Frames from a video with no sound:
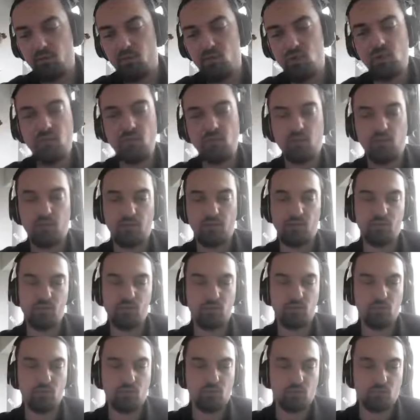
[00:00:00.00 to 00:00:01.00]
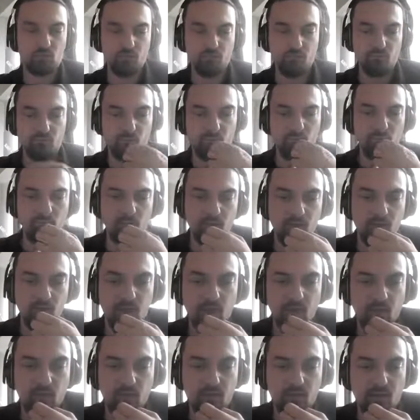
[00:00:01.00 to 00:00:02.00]
machine learning is not useful,
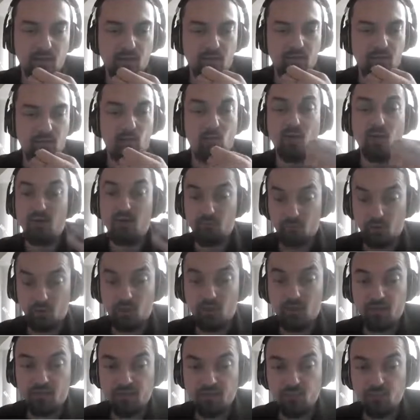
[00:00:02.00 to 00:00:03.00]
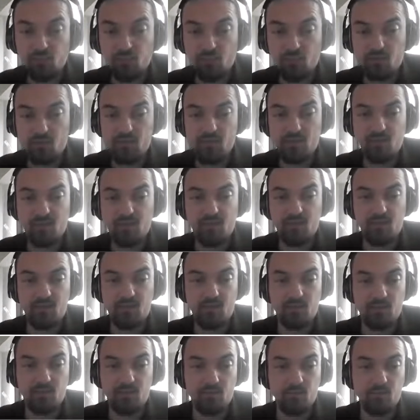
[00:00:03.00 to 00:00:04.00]
or neural networks
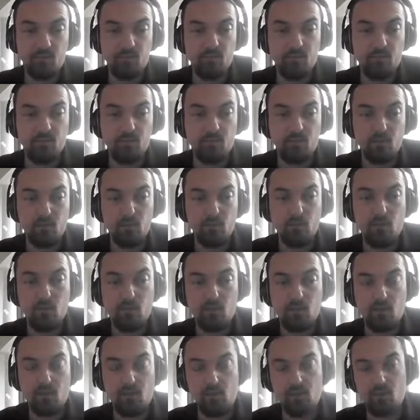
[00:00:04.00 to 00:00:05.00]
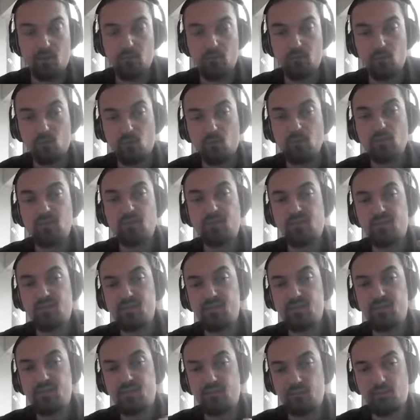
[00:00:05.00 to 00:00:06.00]
are not
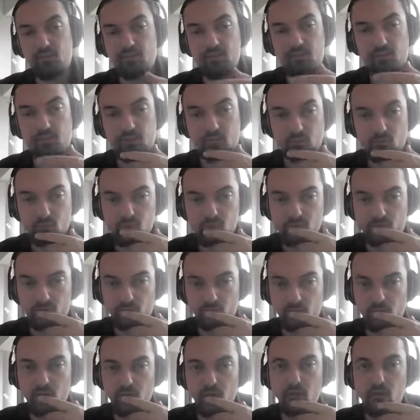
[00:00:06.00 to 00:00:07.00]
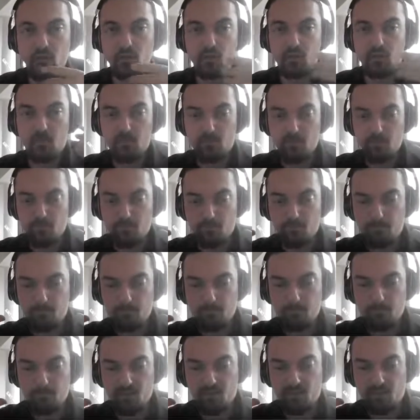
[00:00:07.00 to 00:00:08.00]
necessarily useful
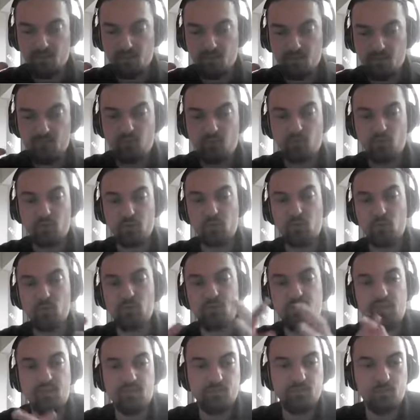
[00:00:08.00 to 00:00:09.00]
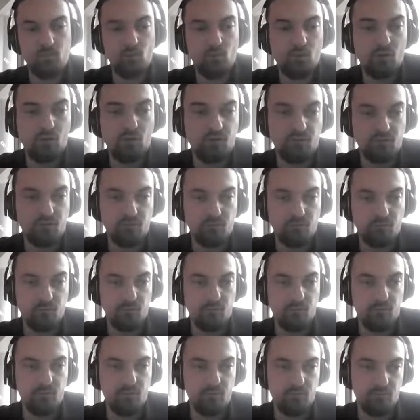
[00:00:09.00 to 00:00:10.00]
for those explorative
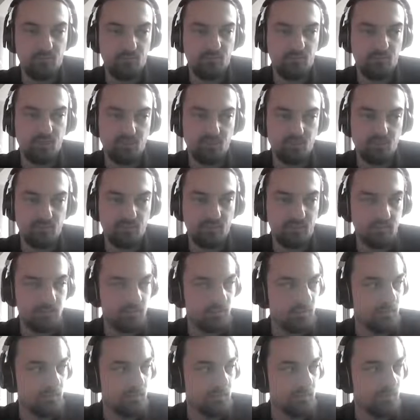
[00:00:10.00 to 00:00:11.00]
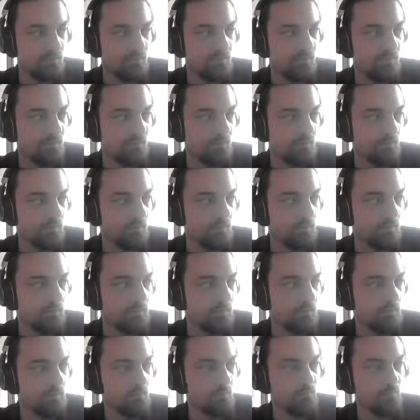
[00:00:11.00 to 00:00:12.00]
tasks. That has been
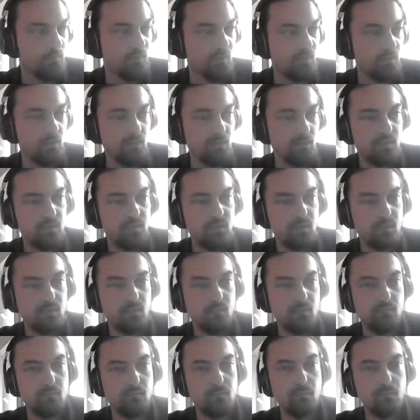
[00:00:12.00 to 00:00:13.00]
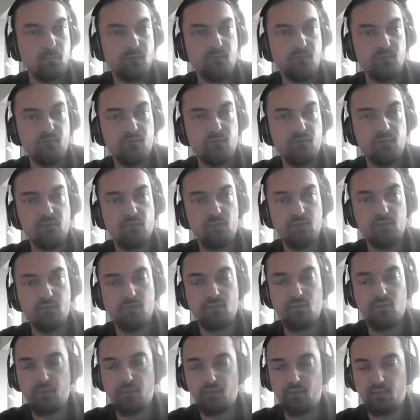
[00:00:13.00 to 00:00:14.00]
seen in many fields,
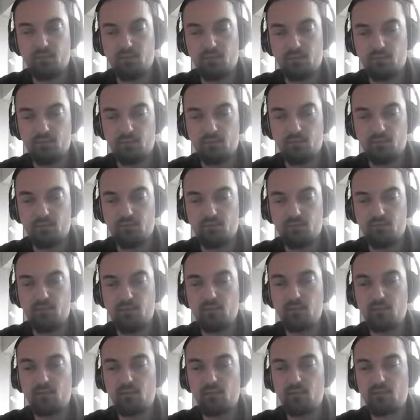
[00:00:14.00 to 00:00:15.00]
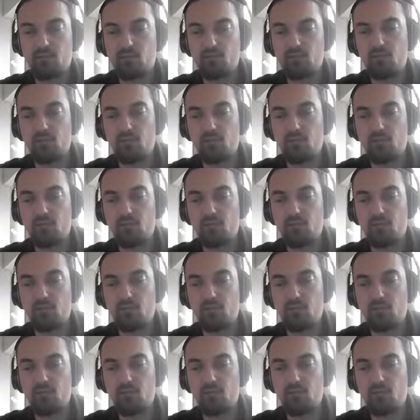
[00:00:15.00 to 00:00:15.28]
like in the field of